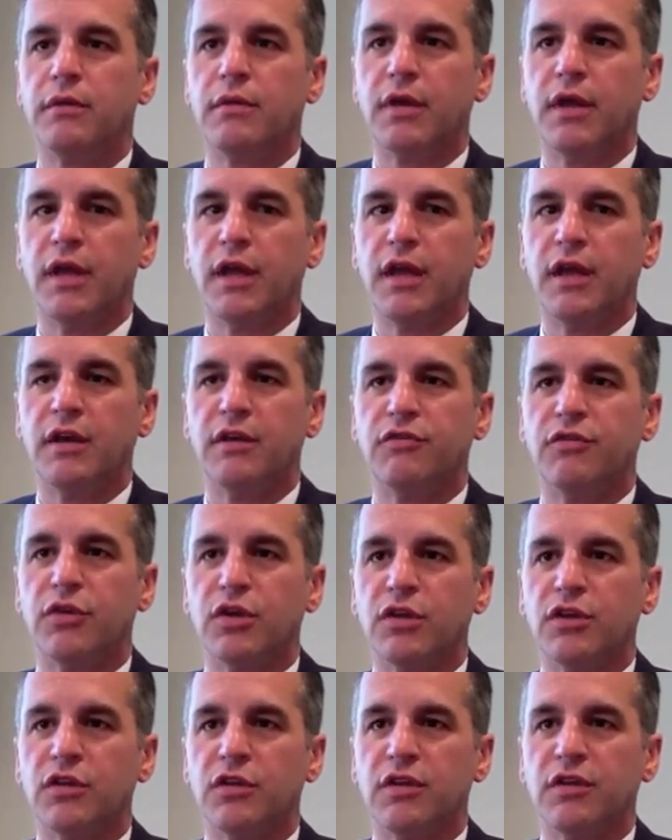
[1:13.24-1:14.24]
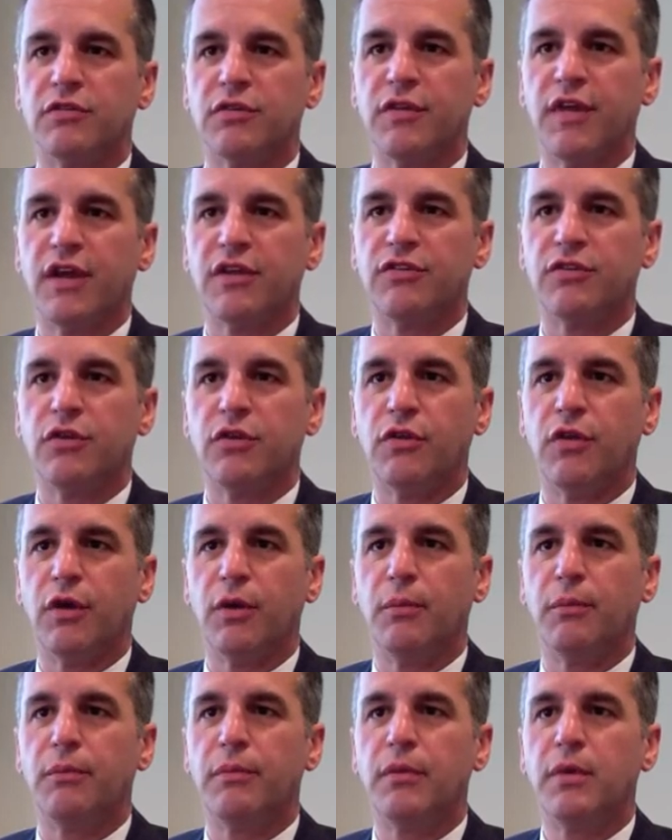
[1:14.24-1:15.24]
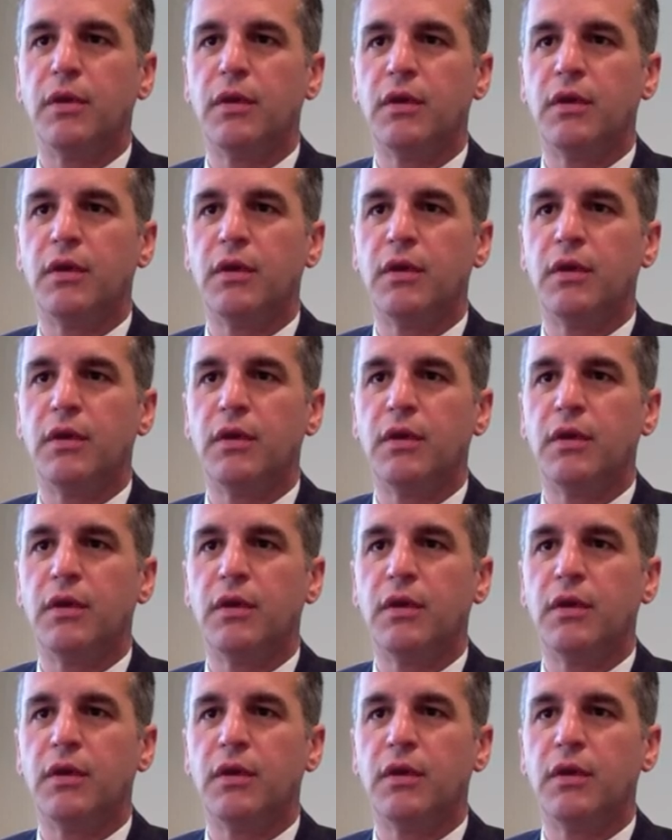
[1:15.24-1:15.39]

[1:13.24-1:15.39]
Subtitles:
And if you can deliver that to them,